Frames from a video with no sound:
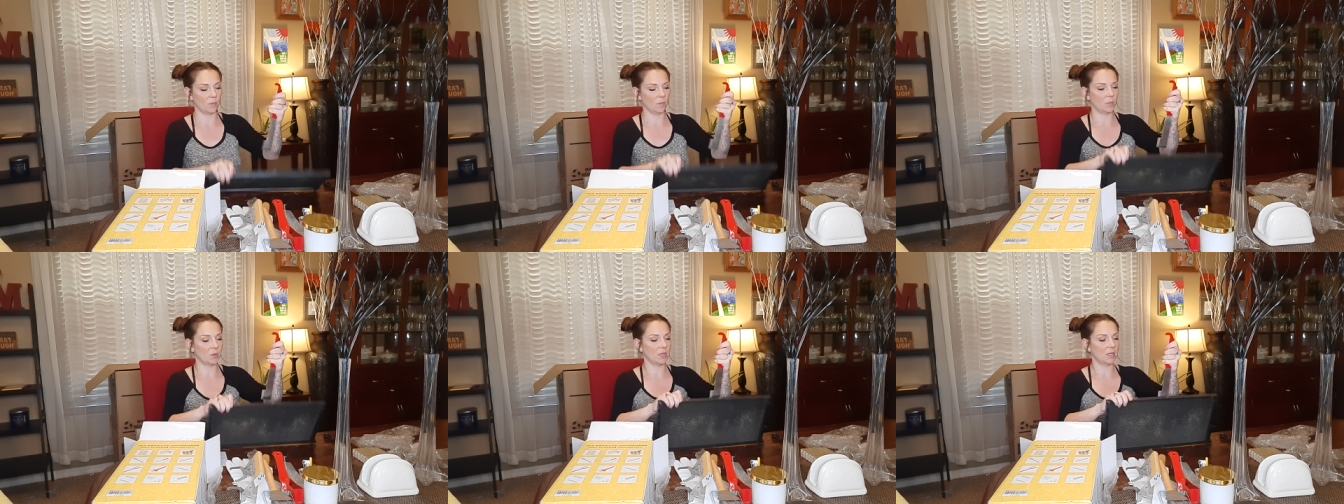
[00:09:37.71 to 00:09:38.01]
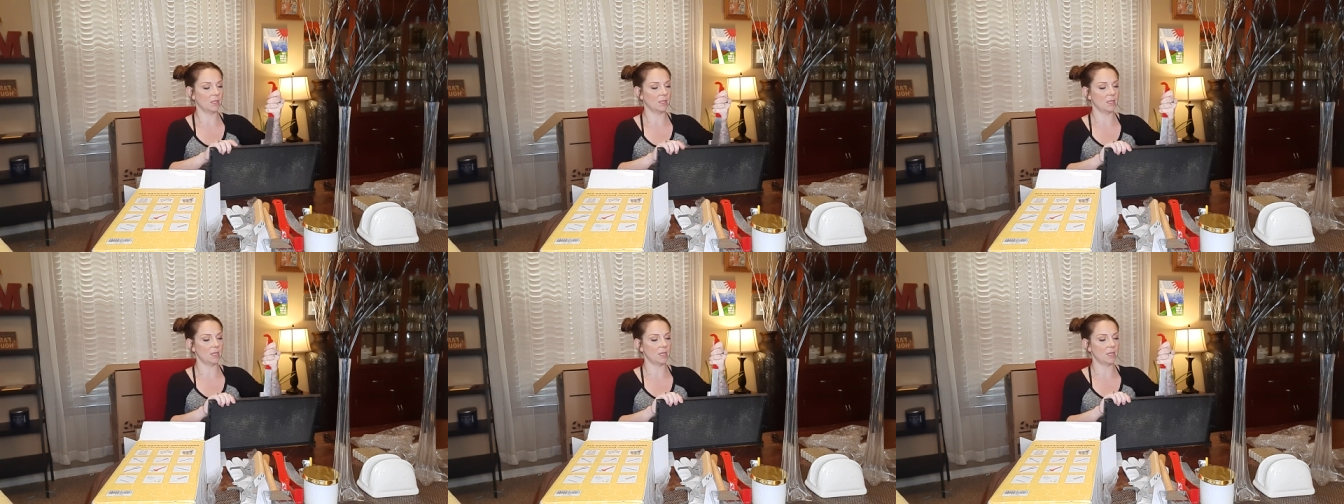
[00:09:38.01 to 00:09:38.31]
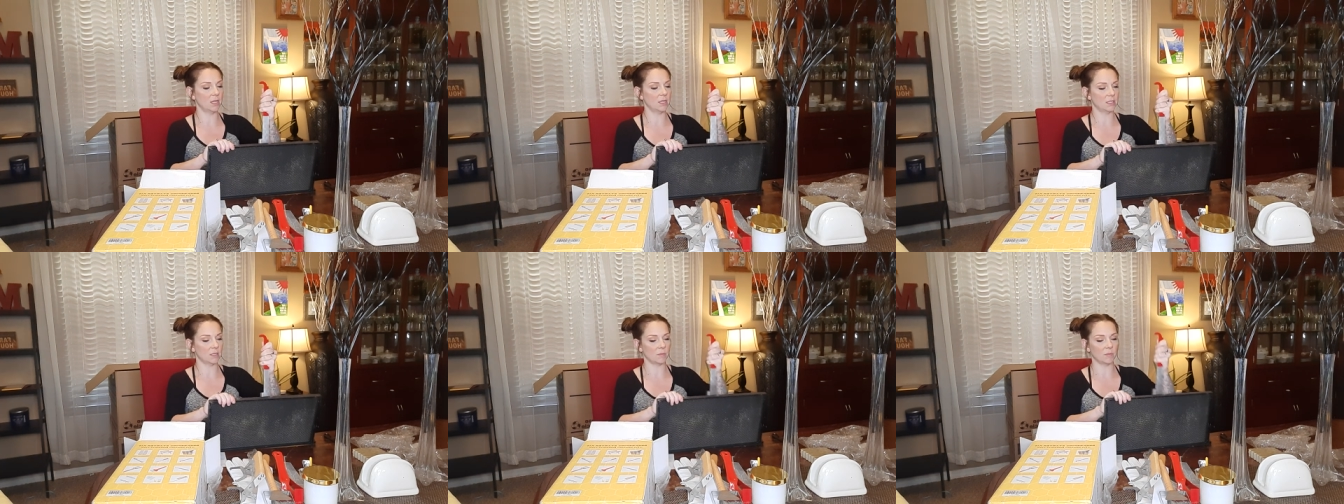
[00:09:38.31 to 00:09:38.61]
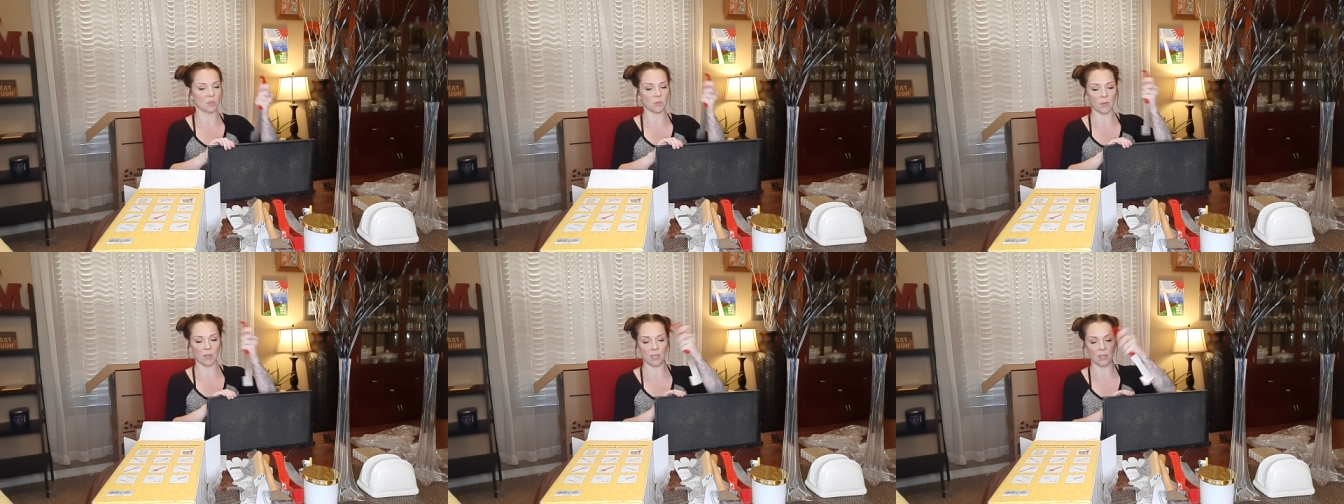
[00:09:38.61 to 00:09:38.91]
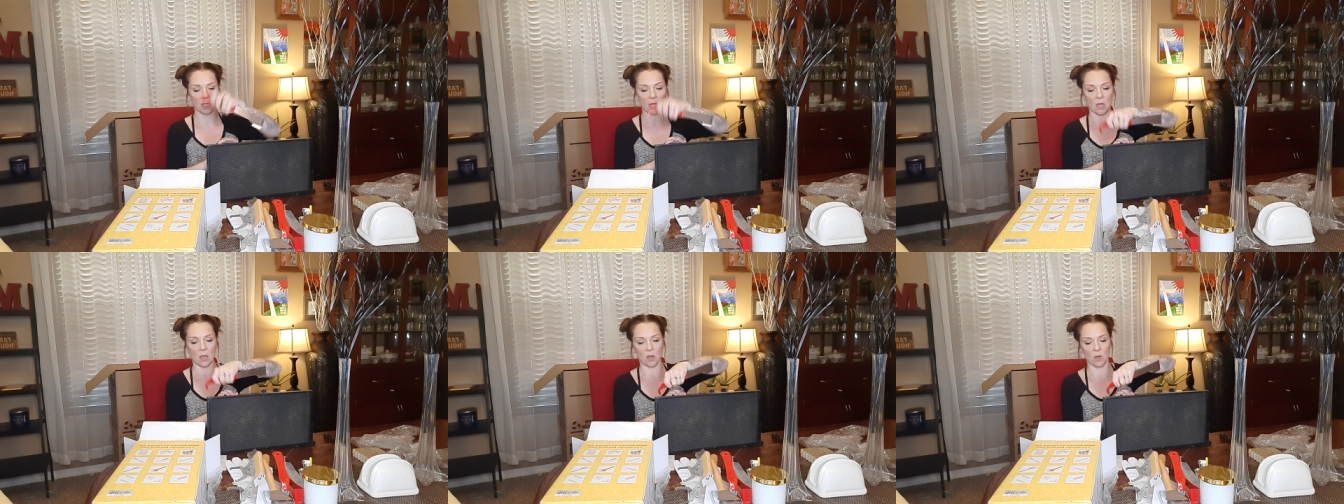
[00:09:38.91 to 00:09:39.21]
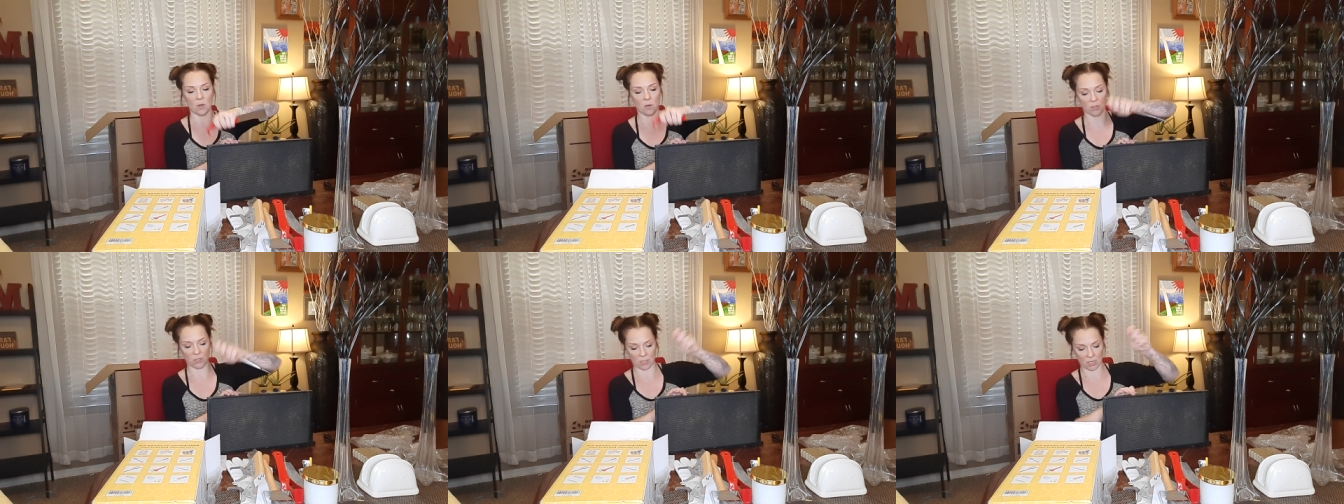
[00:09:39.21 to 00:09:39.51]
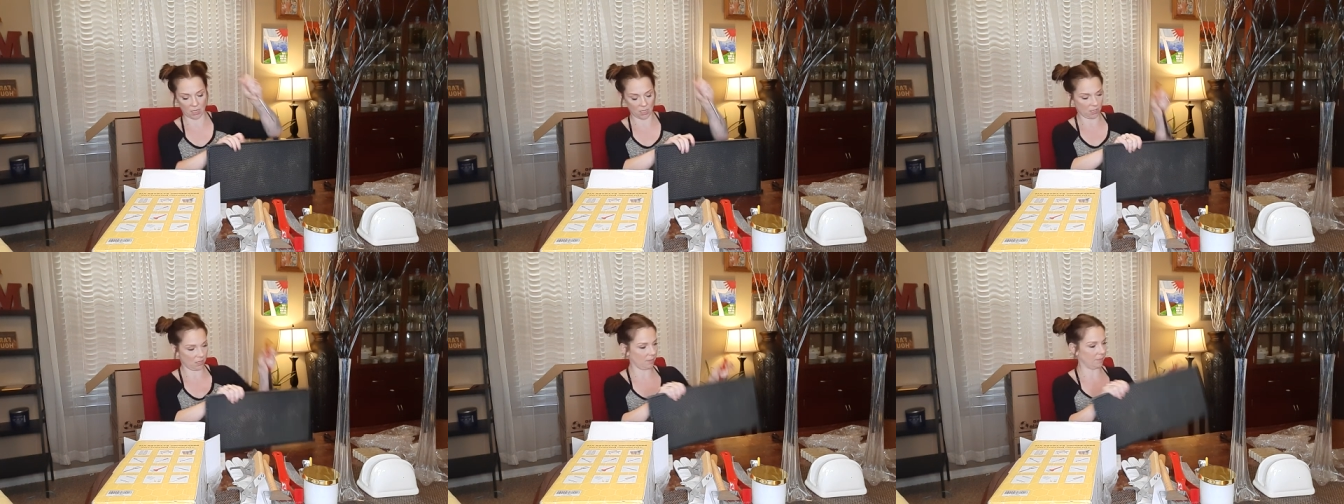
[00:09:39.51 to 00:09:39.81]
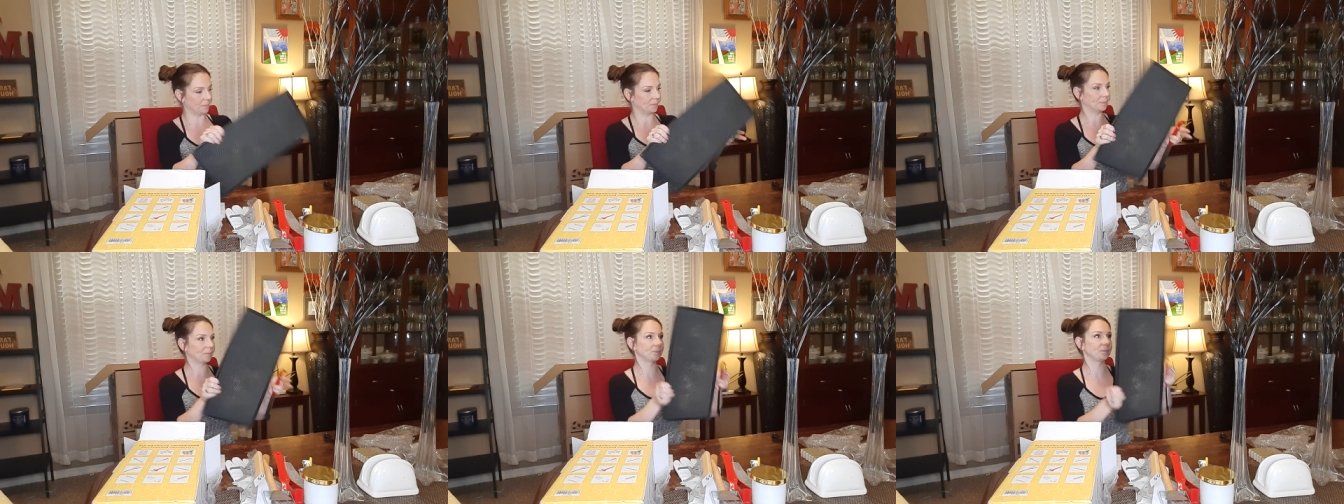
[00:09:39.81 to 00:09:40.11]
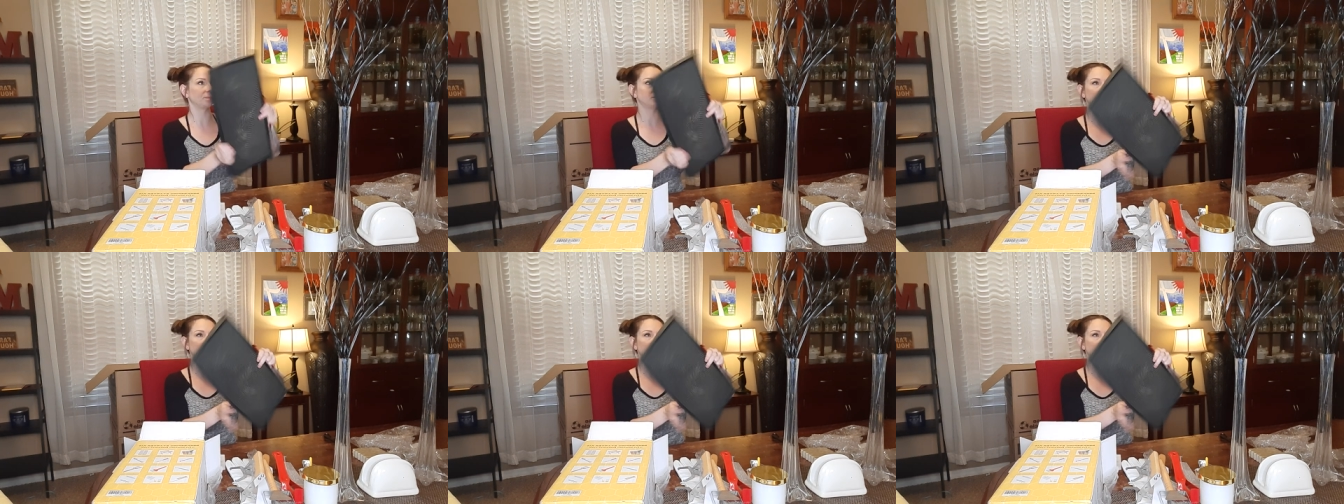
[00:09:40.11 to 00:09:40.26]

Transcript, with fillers: putting this in between those and